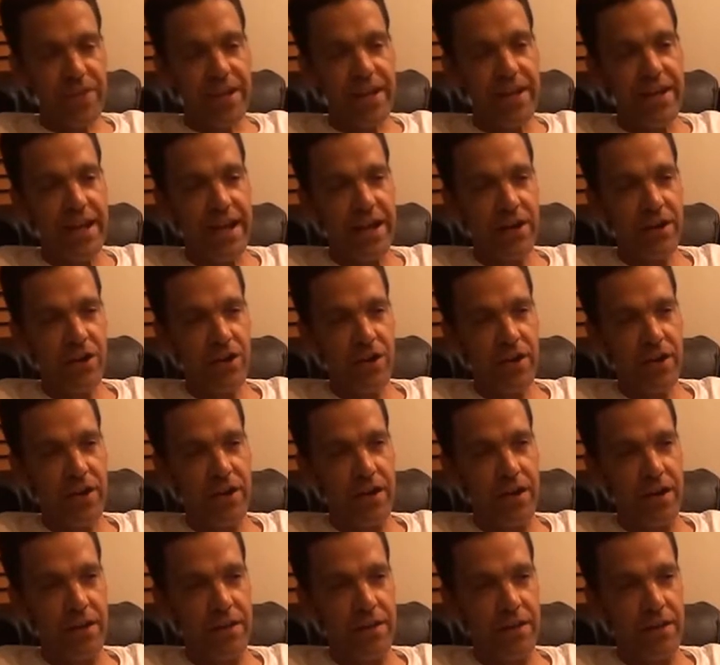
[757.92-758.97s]
and I heard,
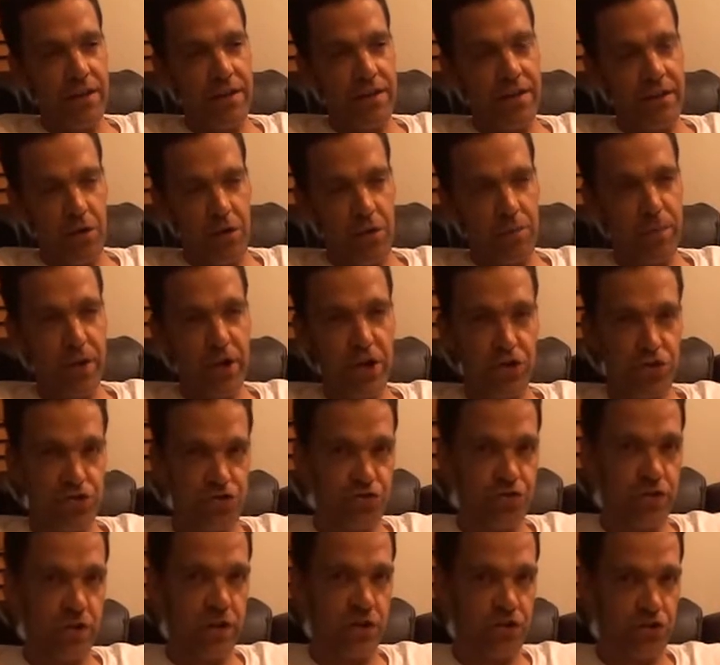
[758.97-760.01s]
you know, a big
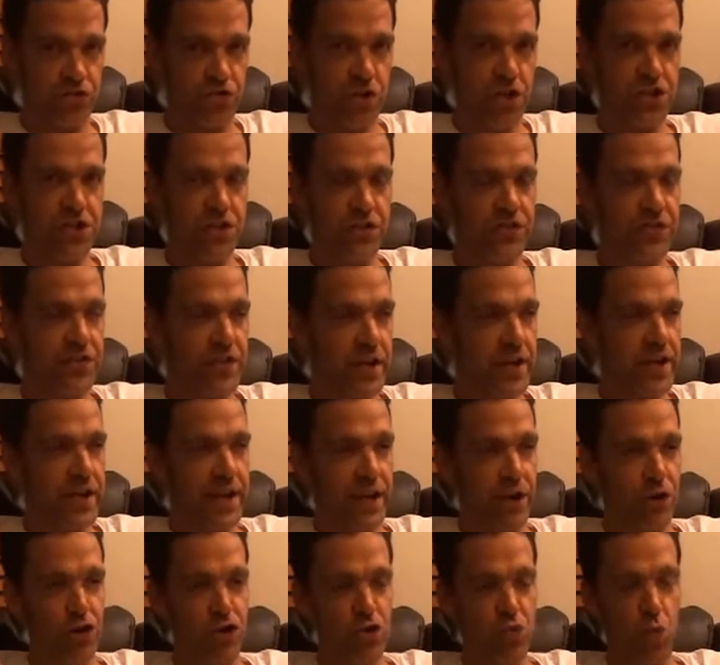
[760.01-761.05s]
construction site, and
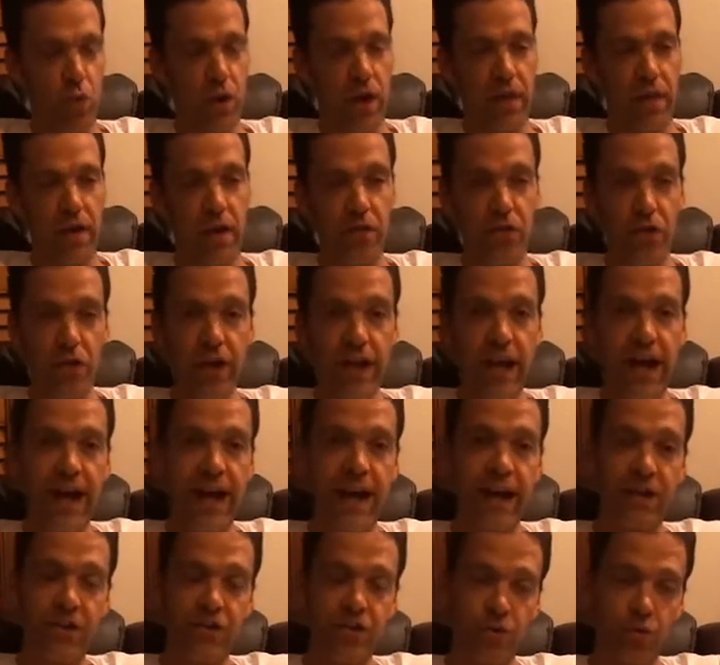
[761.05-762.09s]
I heard one of the other
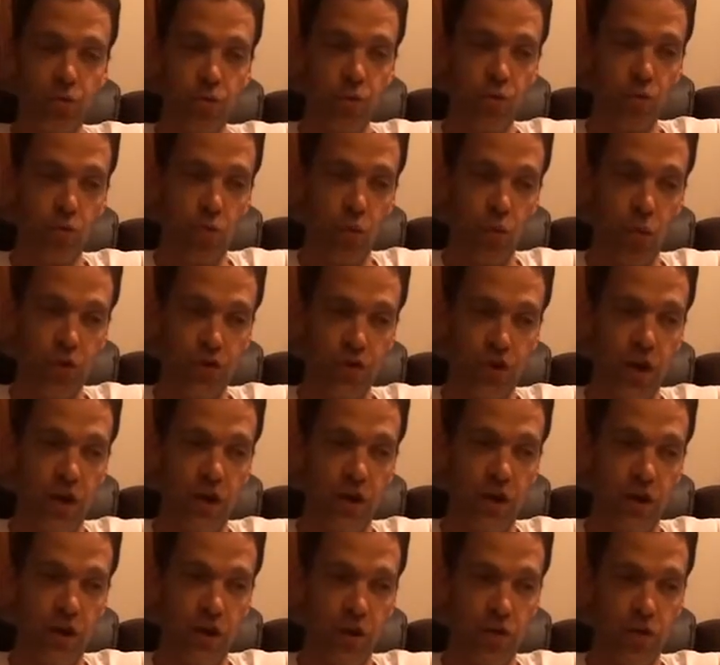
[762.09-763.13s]
guys who was
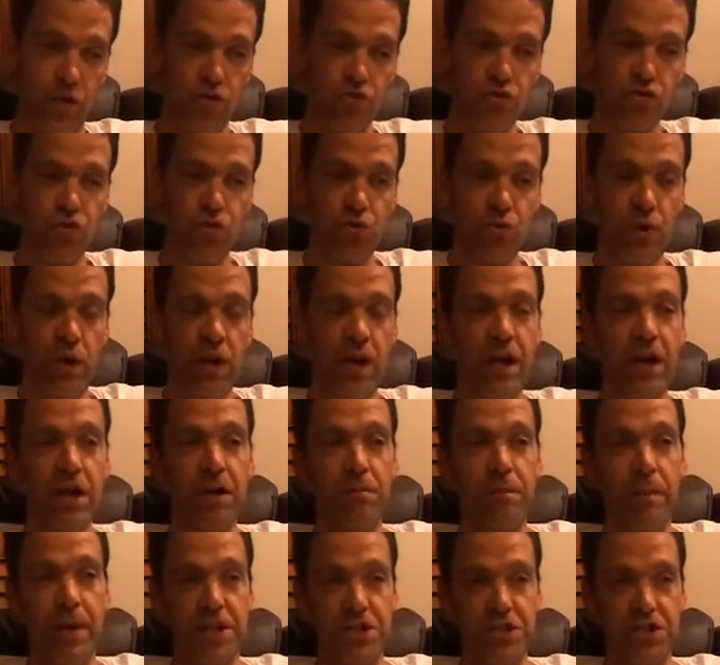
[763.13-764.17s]
on another crew
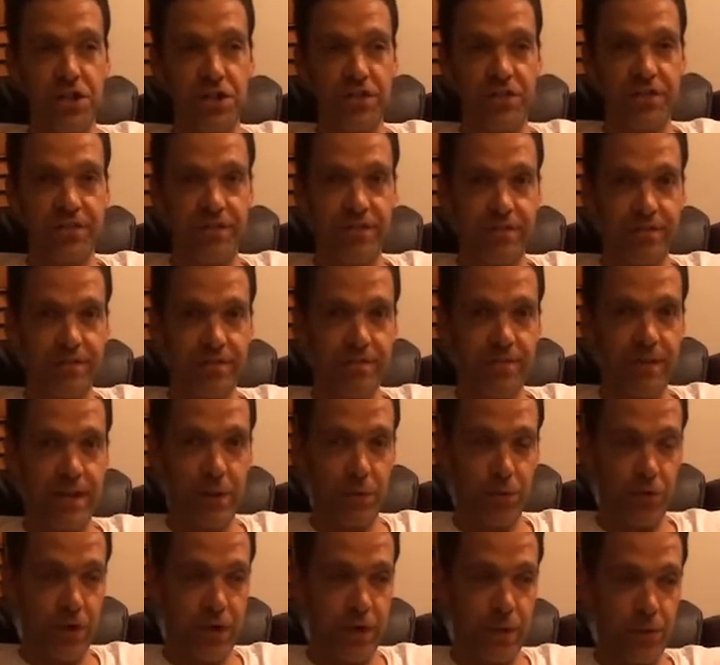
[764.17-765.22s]
mention
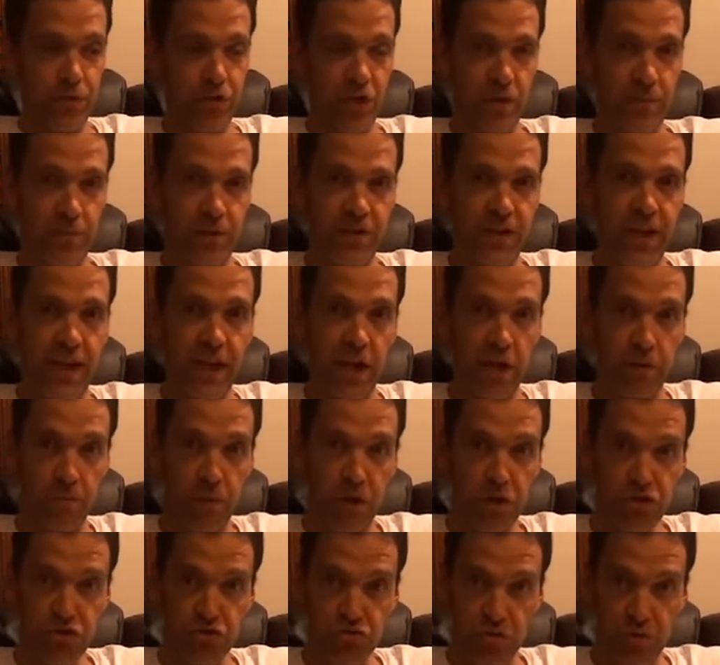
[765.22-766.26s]
he was going to be taking
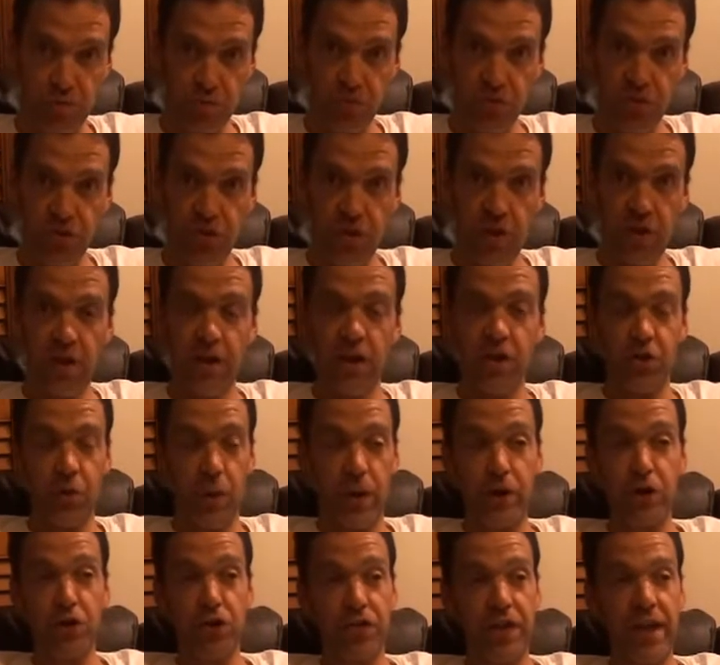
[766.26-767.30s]
mushrooms. So
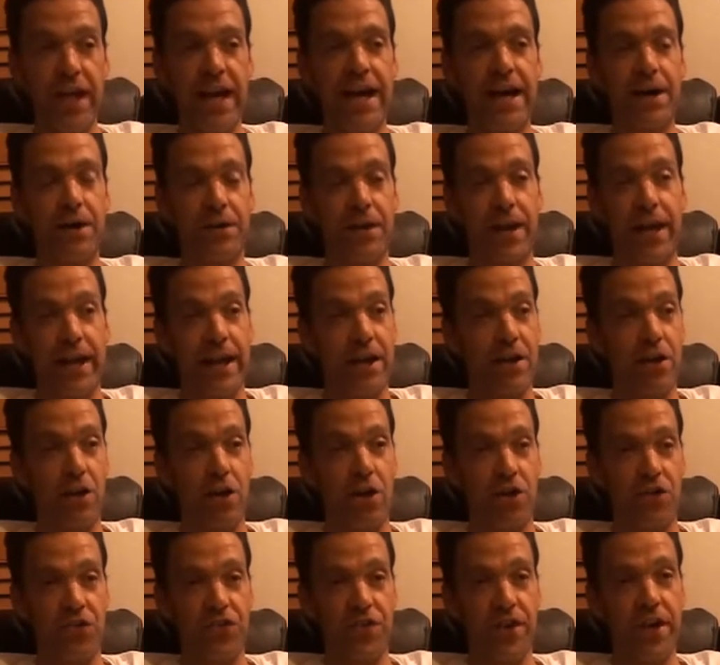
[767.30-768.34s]
I heard that, and I got
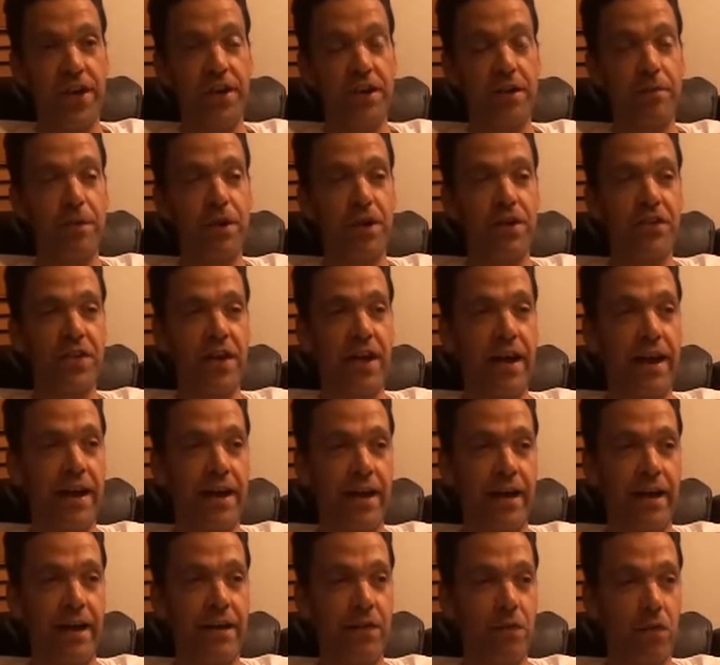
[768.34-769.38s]
all excited, because
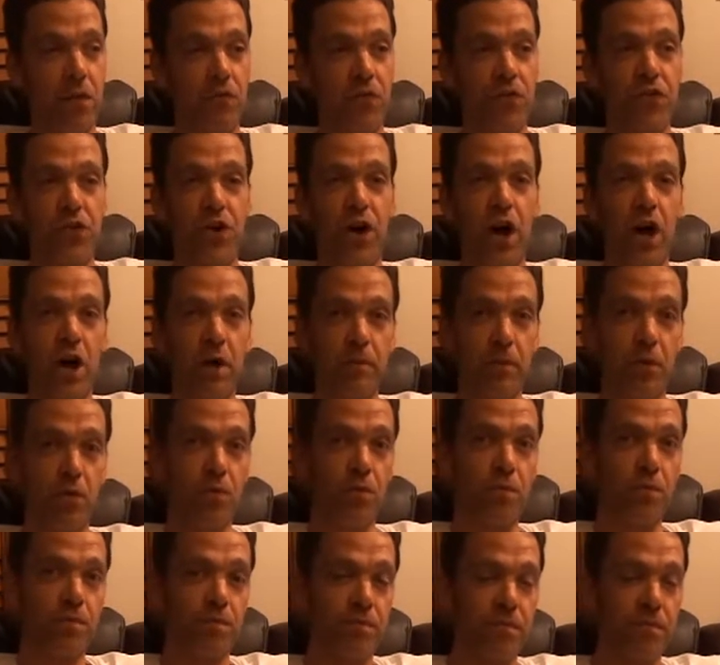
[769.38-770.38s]
I love to talk about